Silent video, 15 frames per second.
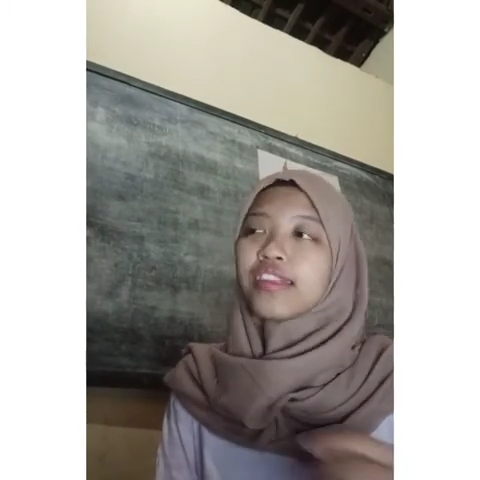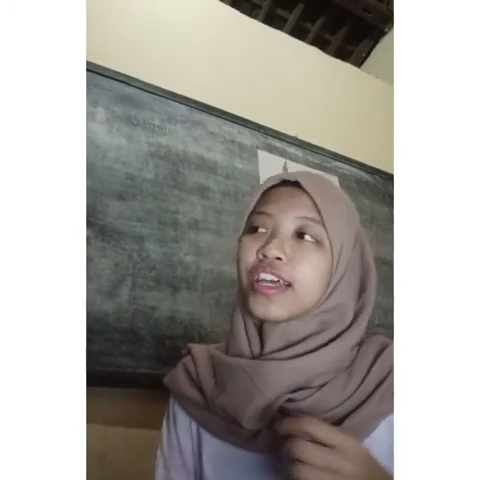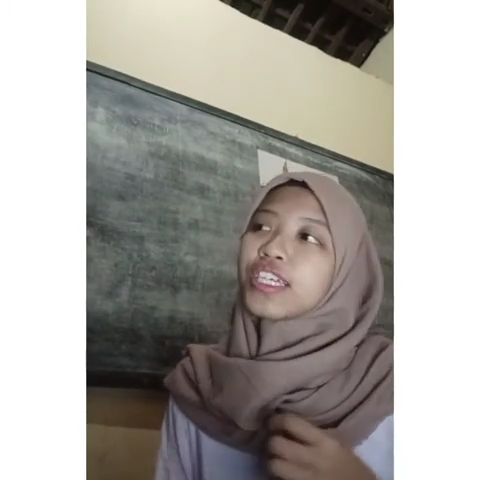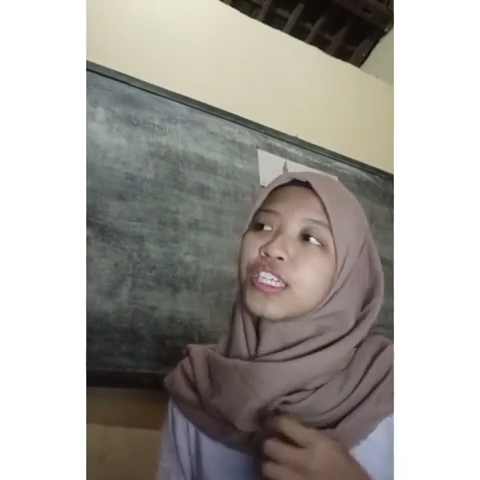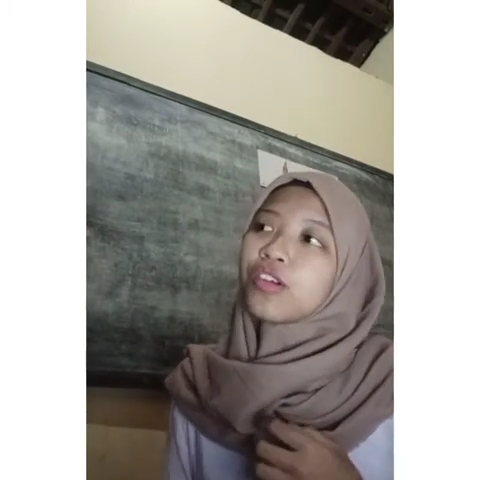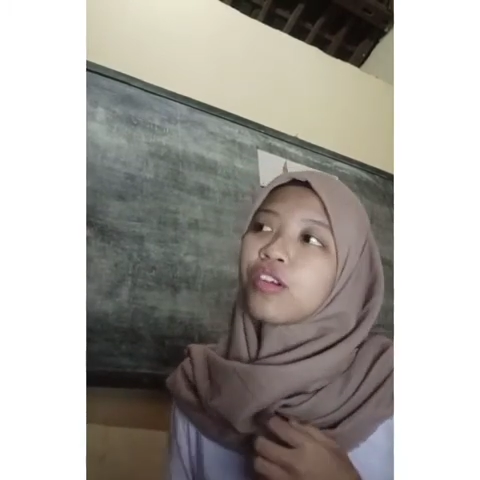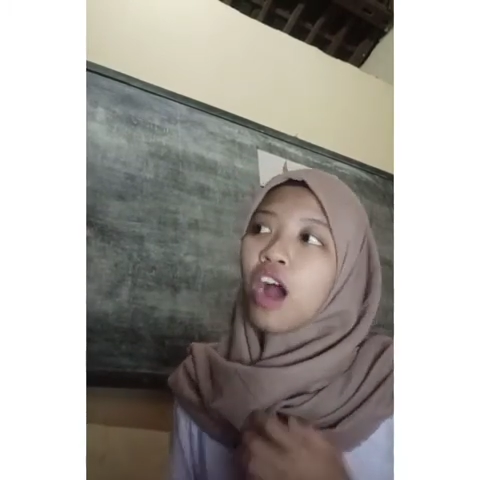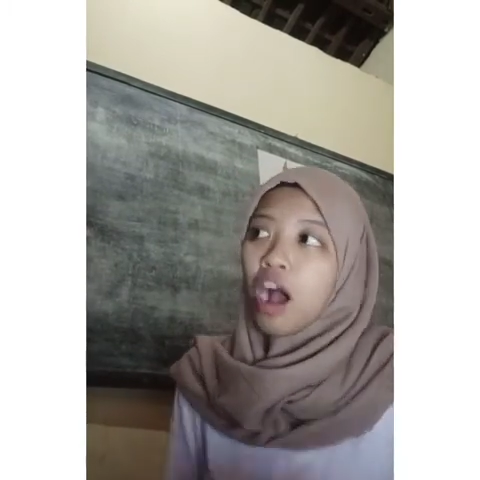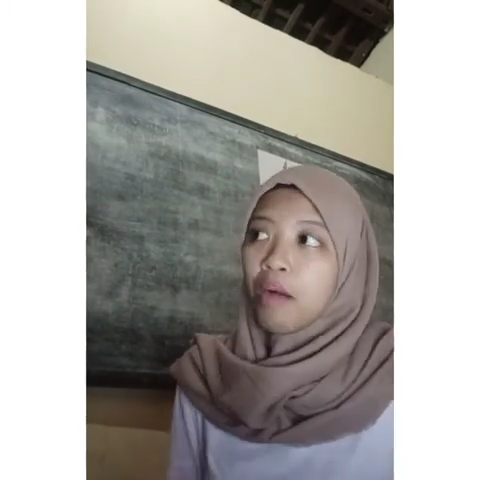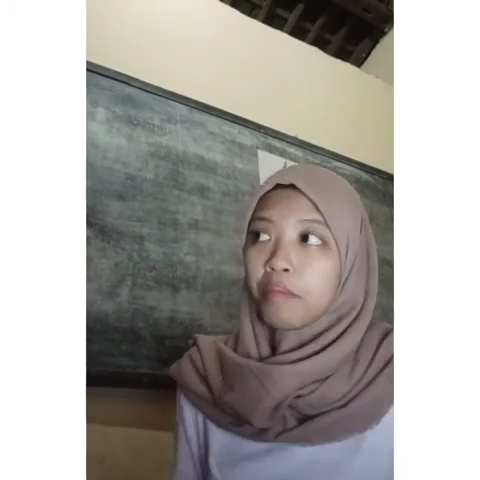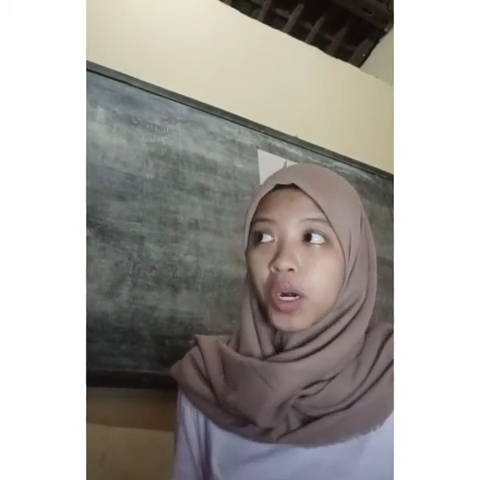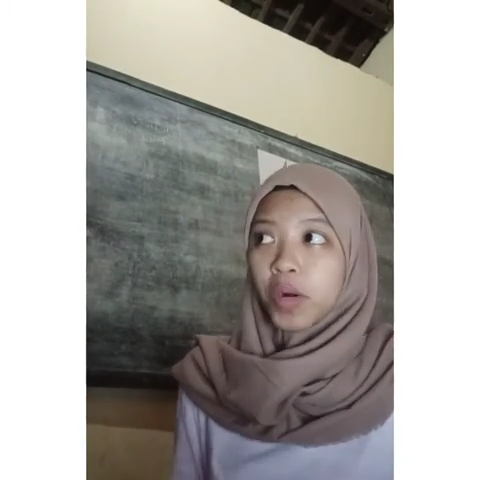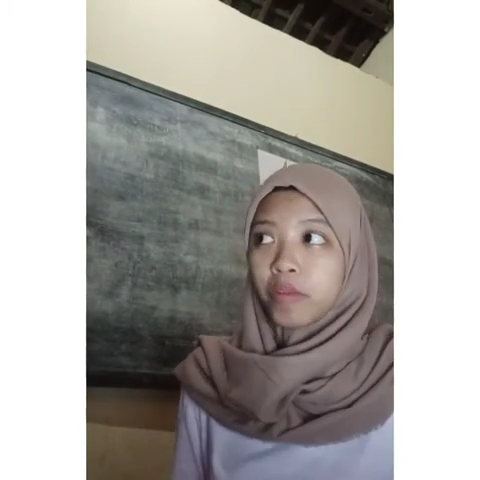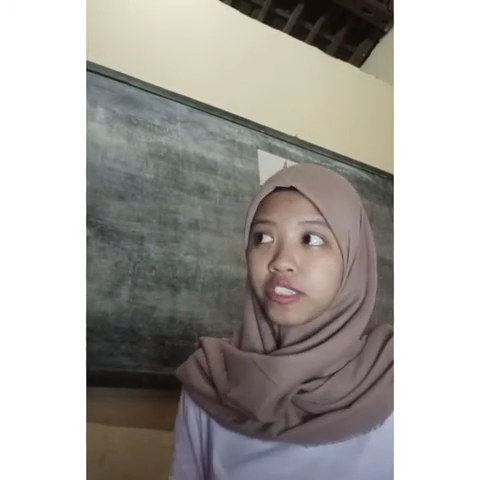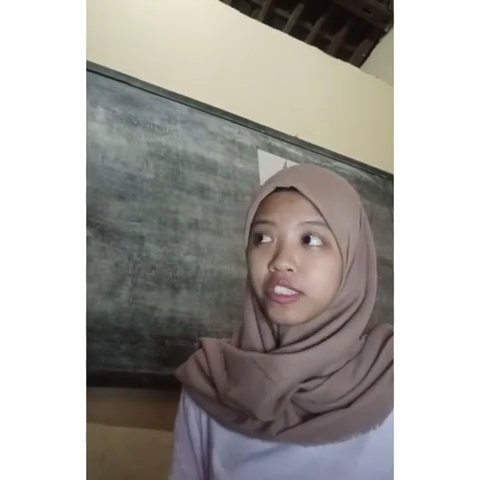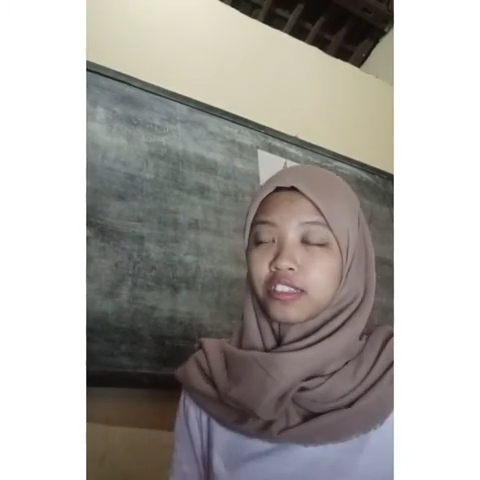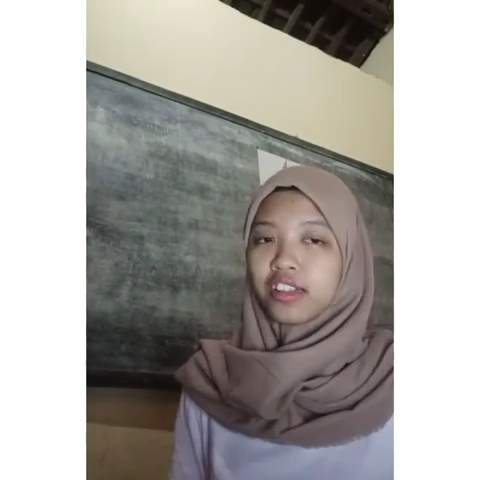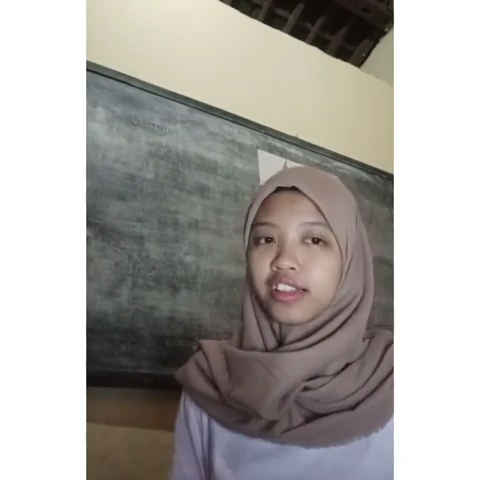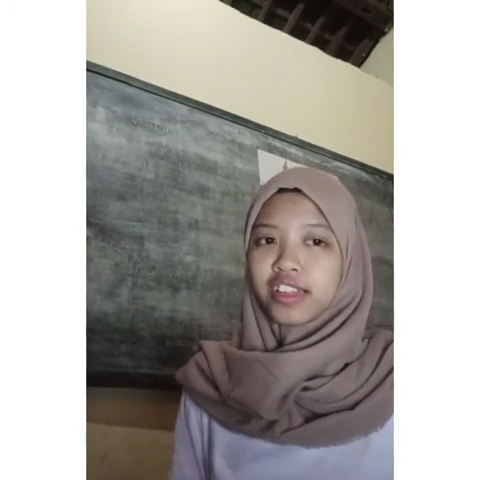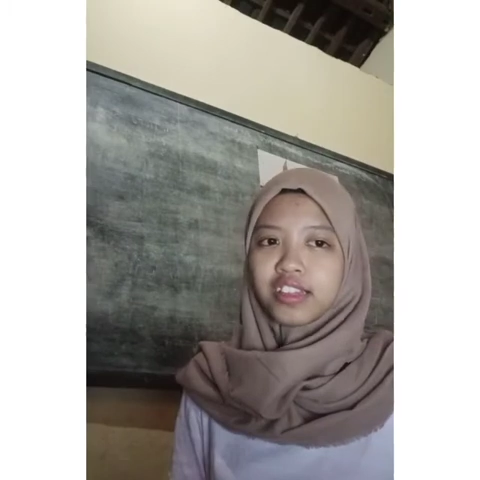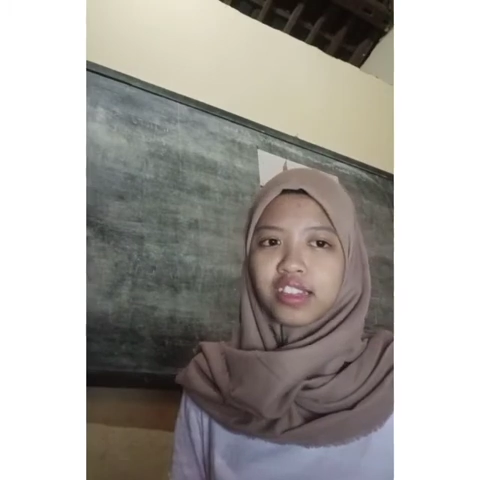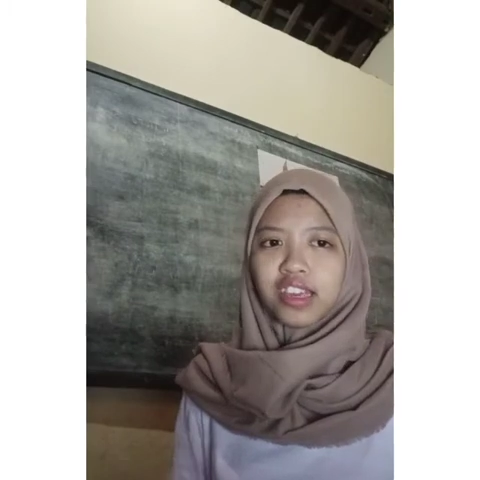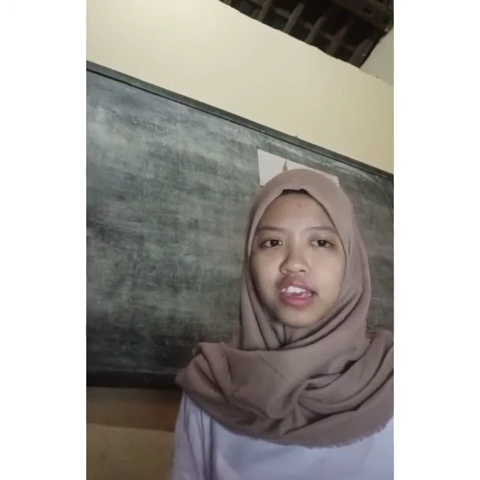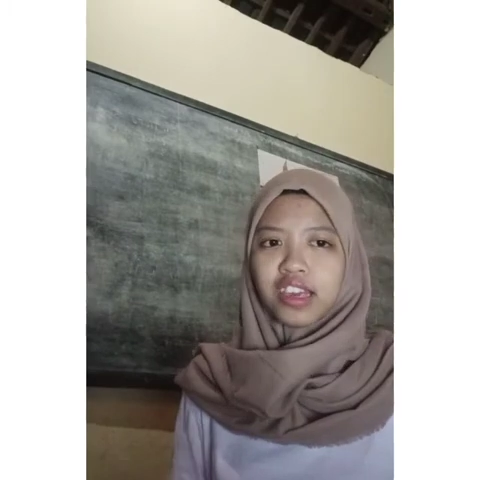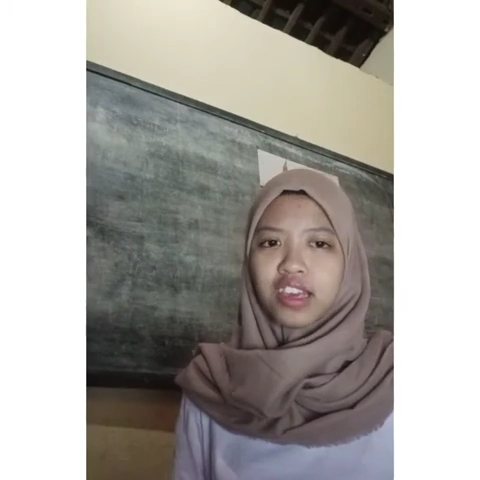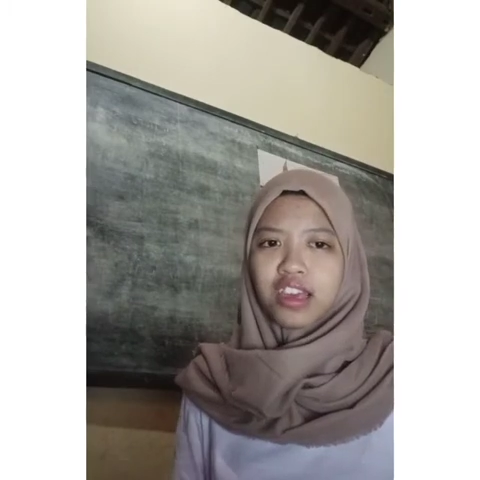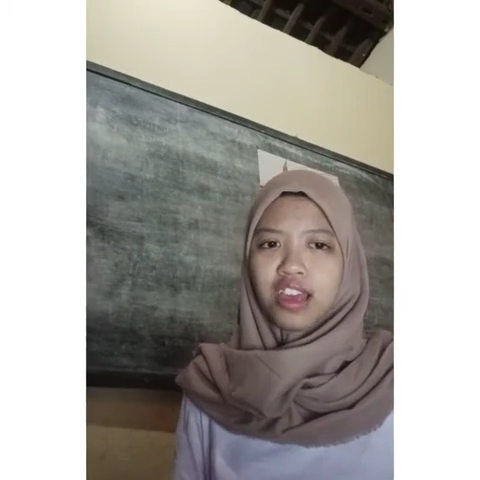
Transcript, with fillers: like your humble personality.